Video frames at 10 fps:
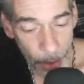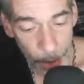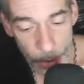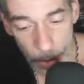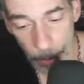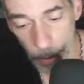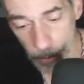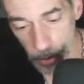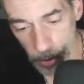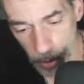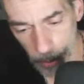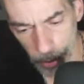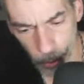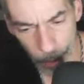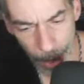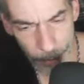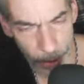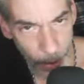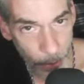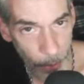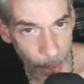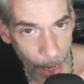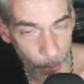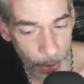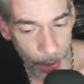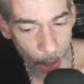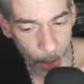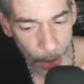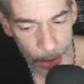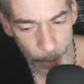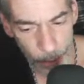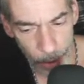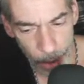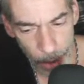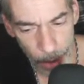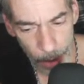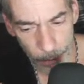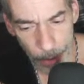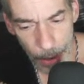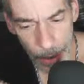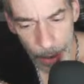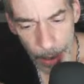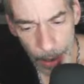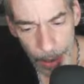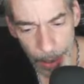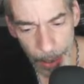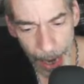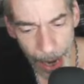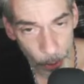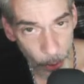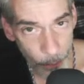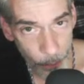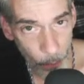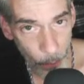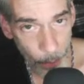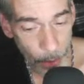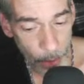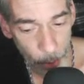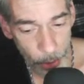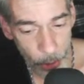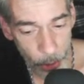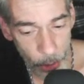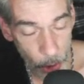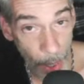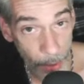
and some of them seem to gravitate to the outside as if they're kind of an outer influence as opposed to a direct influence.